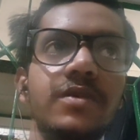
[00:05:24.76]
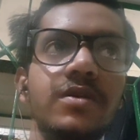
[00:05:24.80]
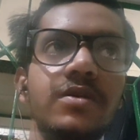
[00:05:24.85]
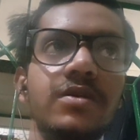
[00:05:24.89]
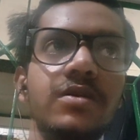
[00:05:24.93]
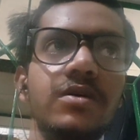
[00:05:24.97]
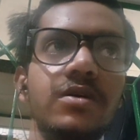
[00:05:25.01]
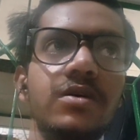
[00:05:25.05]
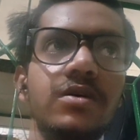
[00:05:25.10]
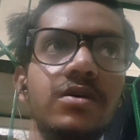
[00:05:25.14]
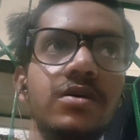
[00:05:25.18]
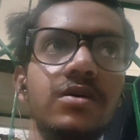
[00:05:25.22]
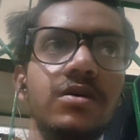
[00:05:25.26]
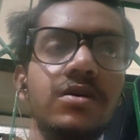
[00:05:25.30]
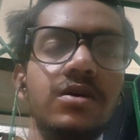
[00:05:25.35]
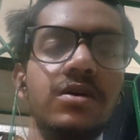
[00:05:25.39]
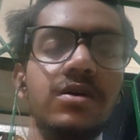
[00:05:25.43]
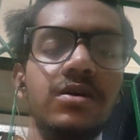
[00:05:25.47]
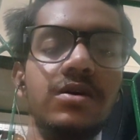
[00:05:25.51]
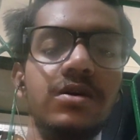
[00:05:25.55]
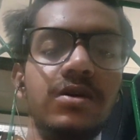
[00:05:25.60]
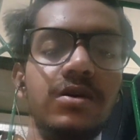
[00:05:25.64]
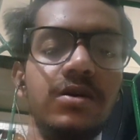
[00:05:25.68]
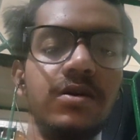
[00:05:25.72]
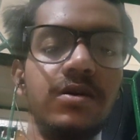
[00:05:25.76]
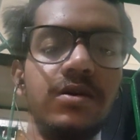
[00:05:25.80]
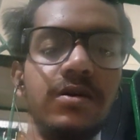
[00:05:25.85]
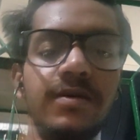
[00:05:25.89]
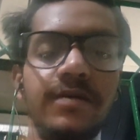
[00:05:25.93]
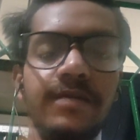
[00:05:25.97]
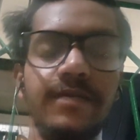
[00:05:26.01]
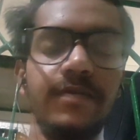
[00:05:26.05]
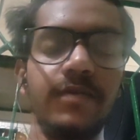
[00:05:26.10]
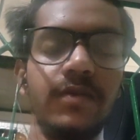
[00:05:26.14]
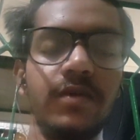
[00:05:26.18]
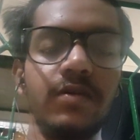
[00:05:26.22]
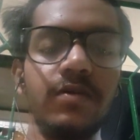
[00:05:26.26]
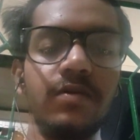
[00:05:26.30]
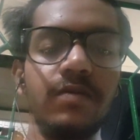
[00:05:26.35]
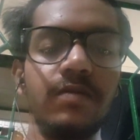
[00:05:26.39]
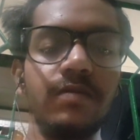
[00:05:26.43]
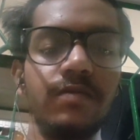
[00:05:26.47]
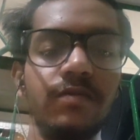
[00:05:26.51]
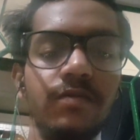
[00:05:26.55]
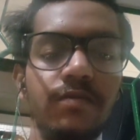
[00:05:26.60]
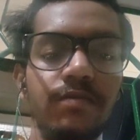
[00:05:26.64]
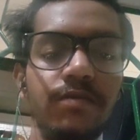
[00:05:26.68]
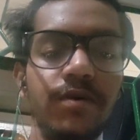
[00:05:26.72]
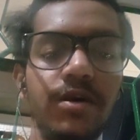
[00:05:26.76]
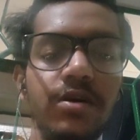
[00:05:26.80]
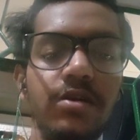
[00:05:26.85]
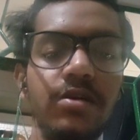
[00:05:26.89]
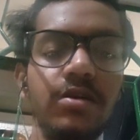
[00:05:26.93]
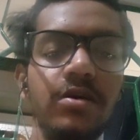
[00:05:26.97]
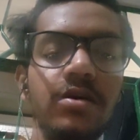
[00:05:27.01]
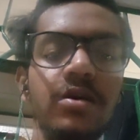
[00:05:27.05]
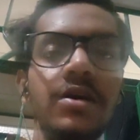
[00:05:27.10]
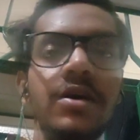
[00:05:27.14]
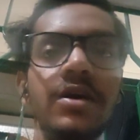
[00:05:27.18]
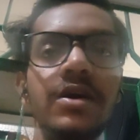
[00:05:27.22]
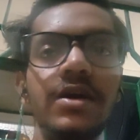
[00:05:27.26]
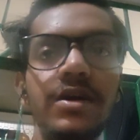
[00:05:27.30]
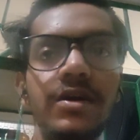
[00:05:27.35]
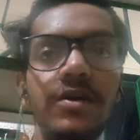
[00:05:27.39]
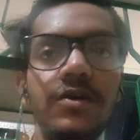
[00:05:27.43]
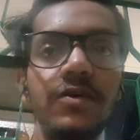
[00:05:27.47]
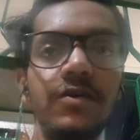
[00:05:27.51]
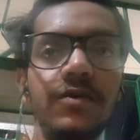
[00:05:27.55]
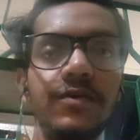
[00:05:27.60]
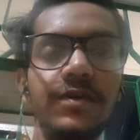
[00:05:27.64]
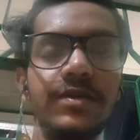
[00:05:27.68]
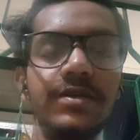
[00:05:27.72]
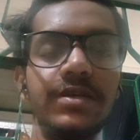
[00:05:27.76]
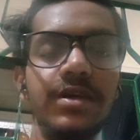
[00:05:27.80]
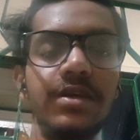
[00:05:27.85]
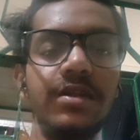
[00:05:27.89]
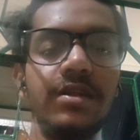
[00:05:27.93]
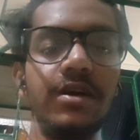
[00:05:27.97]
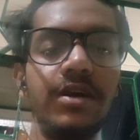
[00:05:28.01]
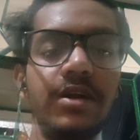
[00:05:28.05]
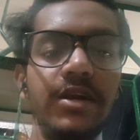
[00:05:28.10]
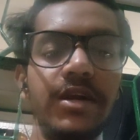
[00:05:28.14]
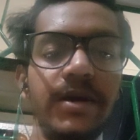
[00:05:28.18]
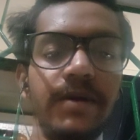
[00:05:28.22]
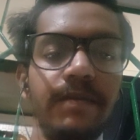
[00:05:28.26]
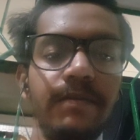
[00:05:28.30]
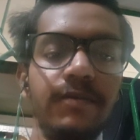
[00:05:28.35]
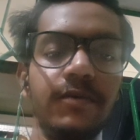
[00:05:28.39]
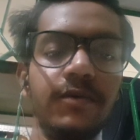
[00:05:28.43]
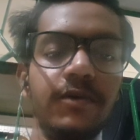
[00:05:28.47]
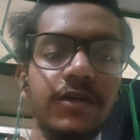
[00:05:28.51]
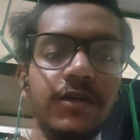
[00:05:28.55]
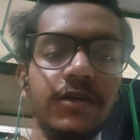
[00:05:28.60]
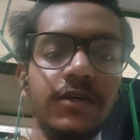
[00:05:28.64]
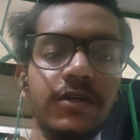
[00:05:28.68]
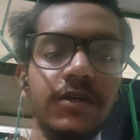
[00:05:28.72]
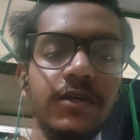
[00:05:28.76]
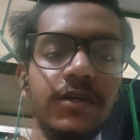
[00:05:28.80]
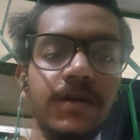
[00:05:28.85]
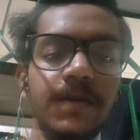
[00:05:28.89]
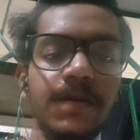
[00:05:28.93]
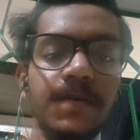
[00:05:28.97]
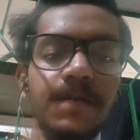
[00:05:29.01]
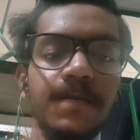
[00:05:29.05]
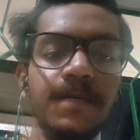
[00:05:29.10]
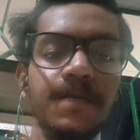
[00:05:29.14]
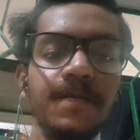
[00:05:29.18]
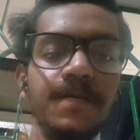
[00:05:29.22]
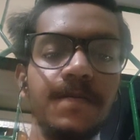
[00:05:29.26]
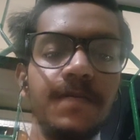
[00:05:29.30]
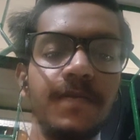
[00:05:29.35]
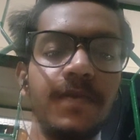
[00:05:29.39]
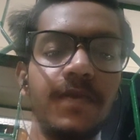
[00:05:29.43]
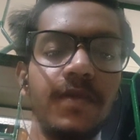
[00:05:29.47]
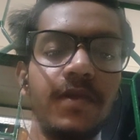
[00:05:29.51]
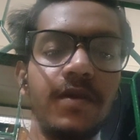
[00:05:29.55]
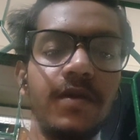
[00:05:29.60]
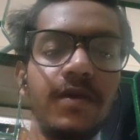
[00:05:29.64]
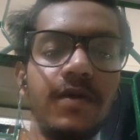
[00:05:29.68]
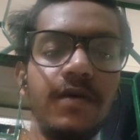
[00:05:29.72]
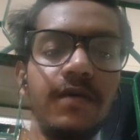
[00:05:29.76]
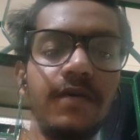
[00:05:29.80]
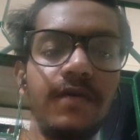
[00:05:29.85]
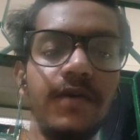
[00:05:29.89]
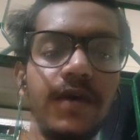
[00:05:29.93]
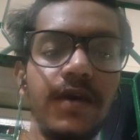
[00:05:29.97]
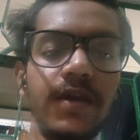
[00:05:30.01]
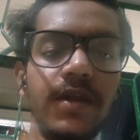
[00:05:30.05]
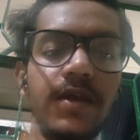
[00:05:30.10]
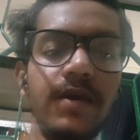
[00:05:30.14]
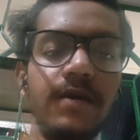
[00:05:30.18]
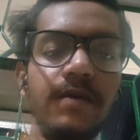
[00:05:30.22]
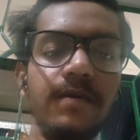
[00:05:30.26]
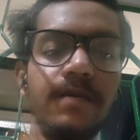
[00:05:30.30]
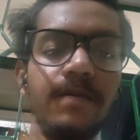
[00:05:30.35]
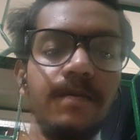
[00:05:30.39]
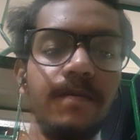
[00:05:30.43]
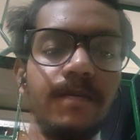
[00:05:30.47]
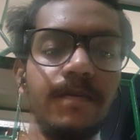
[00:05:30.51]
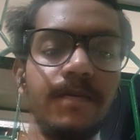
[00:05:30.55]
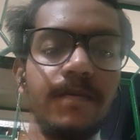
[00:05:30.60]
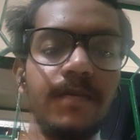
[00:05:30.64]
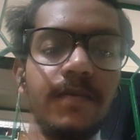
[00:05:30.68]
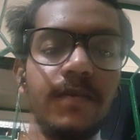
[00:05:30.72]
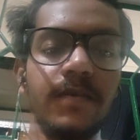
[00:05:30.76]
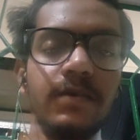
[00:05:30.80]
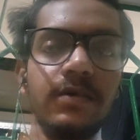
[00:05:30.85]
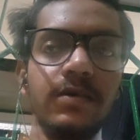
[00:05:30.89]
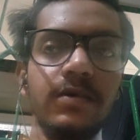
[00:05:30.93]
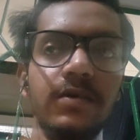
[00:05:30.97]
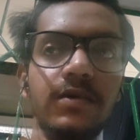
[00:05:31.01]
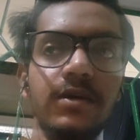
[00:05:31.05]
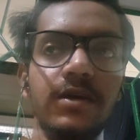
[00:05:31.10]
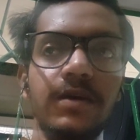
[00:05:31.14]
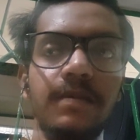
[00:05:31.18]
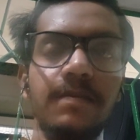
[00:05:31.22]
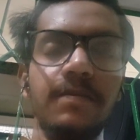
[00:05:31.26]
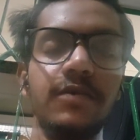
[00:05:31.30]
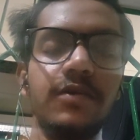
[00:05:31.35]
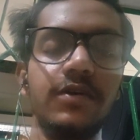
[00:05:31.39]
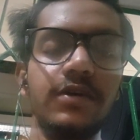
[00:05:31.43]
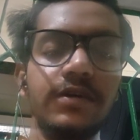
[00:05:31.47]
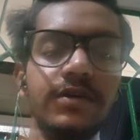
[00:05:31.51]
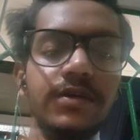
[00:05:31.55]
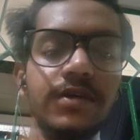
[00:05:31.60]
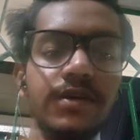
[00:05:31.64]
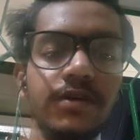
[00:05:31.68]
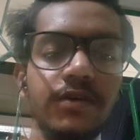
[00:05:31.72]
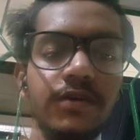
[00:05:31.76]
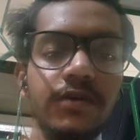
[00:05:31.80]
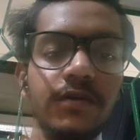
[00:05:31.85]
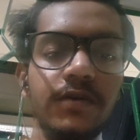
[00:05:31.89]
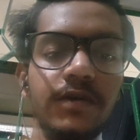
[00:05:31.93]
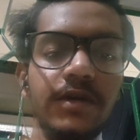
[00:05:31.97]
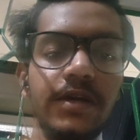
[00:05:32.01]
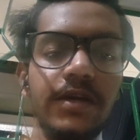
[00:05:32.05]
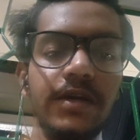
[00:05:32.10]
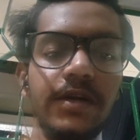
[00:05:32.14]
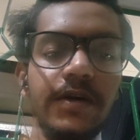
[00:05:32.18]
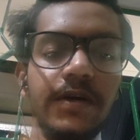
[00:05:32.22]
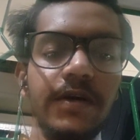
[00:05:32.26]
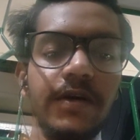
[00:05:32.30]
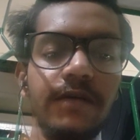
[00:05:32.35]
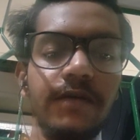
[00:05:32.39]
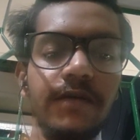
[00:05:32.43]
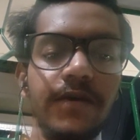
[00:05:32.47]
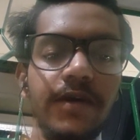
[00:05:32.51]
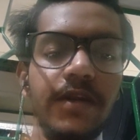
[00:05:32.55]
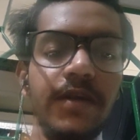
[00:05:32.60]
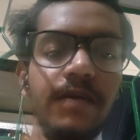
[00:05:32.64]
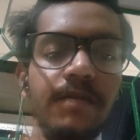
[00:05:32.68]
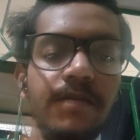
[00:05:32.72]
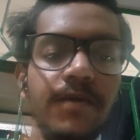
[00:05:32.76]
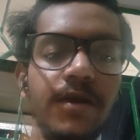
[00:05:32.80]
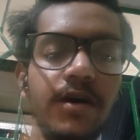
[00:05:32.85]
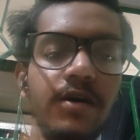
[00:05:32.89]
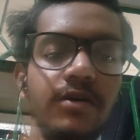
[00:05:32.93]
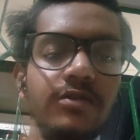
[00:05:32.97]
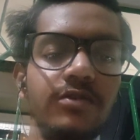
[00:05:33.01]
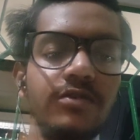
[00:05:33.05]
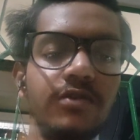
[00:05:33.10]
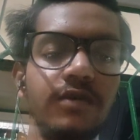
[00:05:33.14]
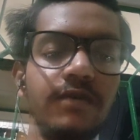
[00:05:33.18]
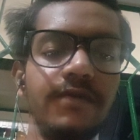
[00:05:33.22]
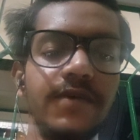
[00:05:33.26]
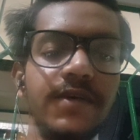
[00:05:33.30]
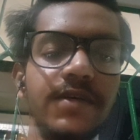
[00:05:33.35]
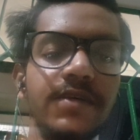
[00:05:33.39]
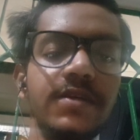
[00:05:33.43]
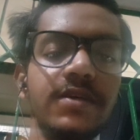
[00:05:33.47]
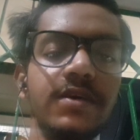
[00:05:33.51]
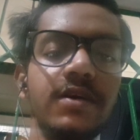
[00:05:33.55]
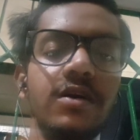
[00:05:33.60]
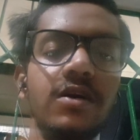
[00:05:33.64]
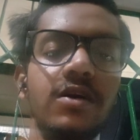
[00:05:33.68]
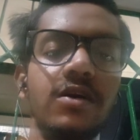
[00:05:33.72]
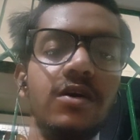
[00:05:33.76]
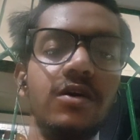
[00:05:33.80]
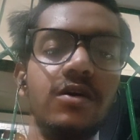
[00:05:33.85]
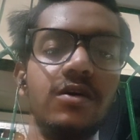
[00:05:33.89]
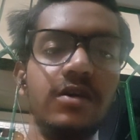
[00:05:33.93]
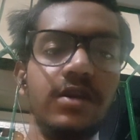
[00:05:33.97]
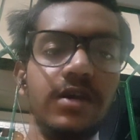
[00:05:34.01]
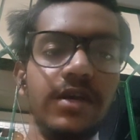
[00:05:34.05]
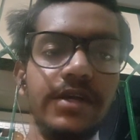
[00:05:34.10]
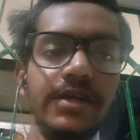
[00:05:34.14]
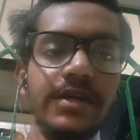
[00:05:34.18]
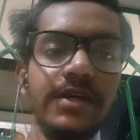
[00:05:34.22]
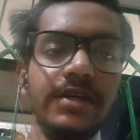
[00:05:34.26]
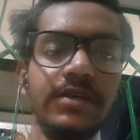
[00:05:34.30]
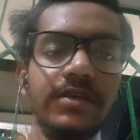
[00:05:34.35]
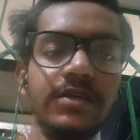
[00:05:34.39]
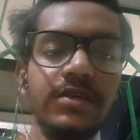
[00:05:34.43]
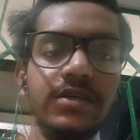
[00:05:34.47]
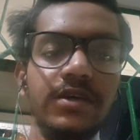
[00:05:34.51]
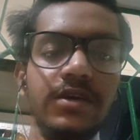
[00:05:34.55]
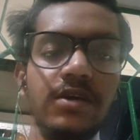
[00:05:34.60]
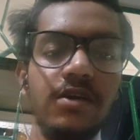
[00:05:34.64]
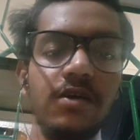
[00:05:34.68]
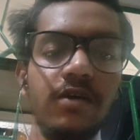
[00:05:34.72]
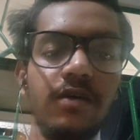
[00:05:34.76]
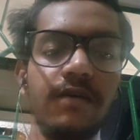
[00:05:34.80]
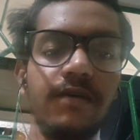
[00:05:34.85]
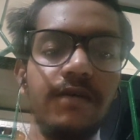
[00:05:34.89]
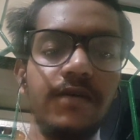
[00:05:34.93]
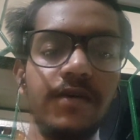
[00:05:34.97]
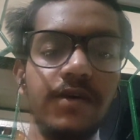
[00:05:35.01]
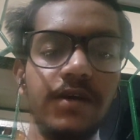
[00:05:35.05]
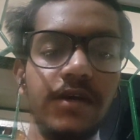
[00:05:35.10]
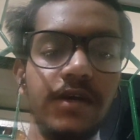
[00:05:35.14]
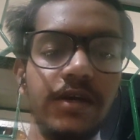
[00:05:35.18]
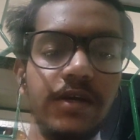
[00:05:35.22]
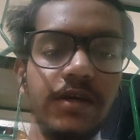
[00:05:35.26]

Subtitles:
uh, uh, but who is in the deputation of any deputation to India of any branch office agency of a